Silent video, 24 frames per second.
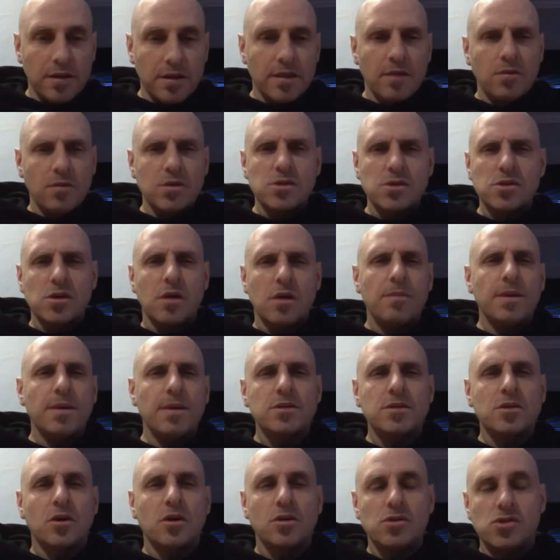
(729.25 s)
and there was so
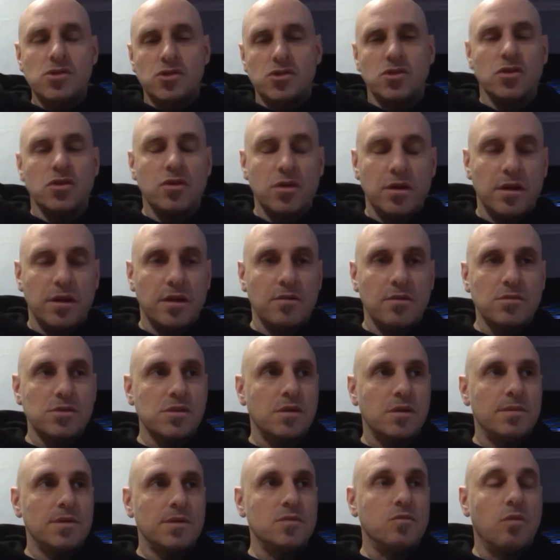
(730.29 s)
much concern, and there was
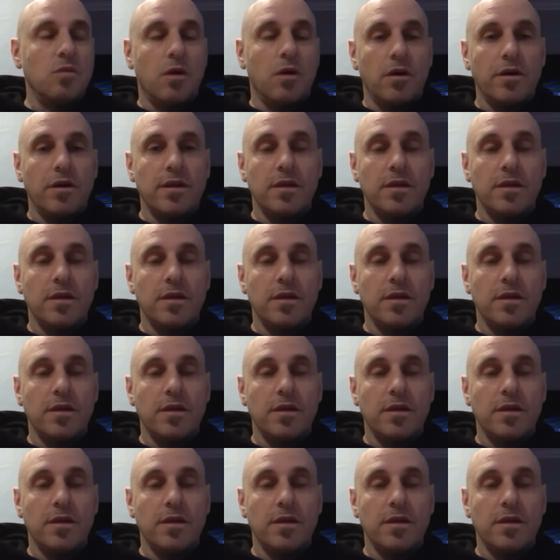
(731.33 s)
so much worry,